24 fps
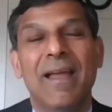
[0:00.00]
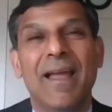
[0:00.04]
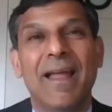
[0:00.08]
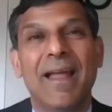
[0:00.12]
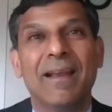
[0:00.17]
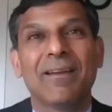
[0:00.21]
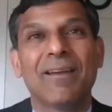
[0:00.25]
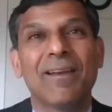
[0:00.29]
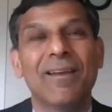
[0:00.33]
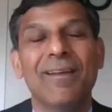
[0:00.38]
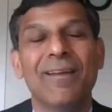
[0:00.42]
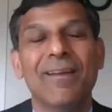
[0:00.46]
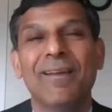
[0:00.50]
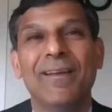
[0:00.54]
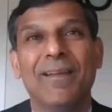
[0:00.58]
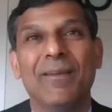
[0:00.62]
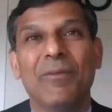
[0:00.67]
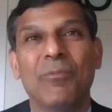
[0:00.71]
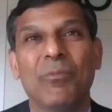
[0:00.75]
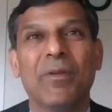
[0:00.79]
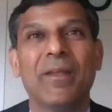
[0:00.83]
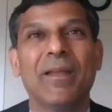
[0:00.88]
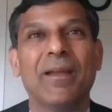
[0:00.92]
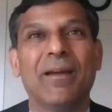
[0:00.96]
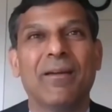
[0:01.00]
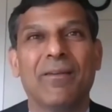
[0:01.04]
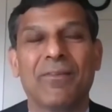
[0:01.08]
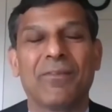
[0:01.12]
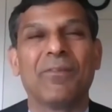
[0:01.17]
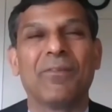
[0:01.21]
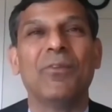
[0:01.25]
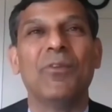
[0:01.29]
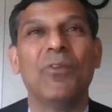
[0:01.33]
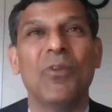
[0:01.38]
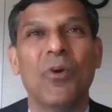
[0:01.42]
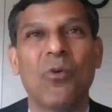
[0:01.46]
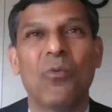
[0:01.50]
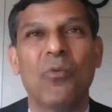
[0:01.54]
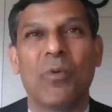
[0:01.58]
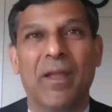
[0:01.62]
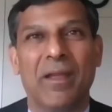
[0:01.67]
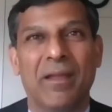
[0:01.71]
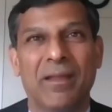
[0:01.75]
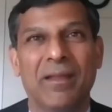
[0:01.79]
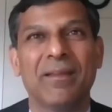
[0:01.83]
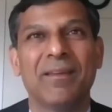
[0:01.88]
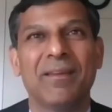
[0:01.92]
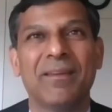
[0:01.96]
And clearly, we are
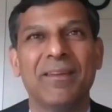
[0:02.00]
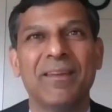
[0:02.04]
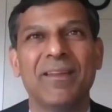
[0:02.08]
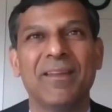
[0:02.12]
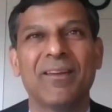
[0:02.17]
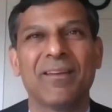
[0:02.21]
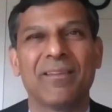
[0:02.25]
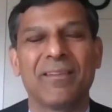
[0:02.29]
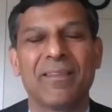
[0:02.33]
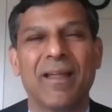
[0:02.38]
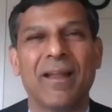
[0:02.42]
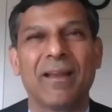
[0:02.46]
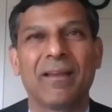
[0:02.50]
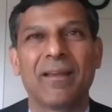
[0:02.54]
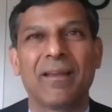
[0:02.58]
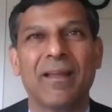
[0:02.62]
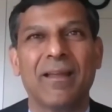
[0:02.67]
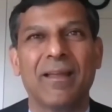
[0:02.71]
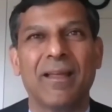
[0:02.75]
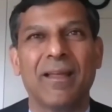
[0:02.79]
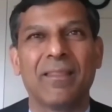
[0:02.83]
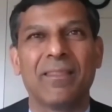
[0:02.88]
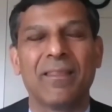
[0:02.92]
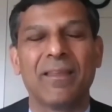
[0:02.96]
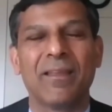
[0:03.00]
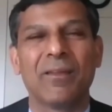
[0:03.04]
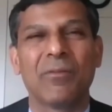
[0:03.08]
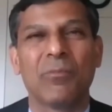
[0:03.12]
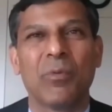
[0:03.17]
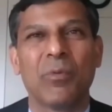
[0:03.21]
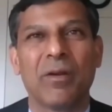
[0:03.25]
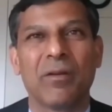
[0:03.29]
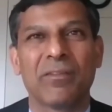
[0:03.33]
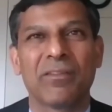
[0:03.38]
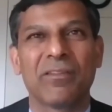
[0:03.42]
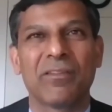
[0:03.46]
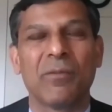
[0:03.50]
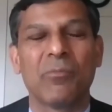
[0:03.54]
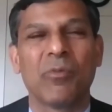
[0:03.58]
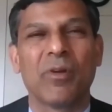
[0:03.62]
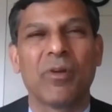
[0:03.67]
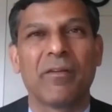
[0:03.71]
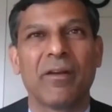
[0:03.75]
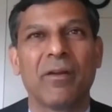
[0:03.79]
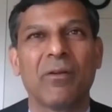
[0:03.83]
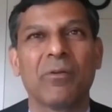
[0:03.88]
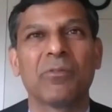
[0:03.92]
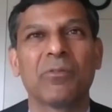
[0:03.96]
nowhere near that. I think we're
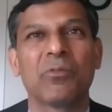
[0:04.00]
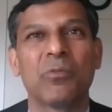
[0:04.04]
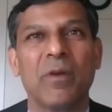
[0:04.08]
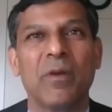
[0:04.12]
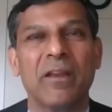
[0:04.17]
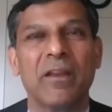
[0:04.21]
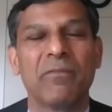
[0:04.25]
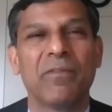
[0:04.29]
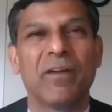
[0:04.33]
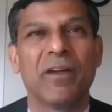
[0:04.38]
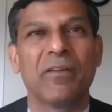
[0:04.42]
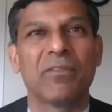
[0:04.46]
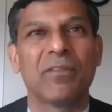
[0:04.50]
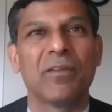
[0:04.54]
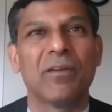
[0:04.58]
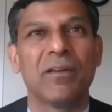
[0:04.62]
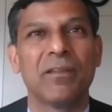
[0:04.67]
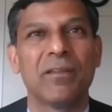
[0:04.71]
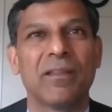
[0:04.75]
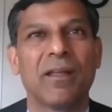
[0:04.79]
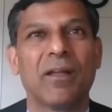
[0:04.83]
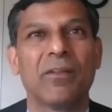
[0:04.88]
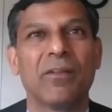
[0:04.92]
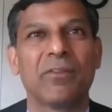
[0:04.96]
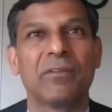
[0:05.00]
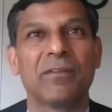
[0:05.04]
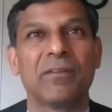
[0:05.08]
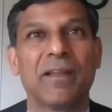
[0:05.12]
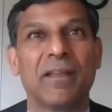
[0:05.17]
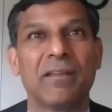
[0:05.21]
somewhere around 25, 30,000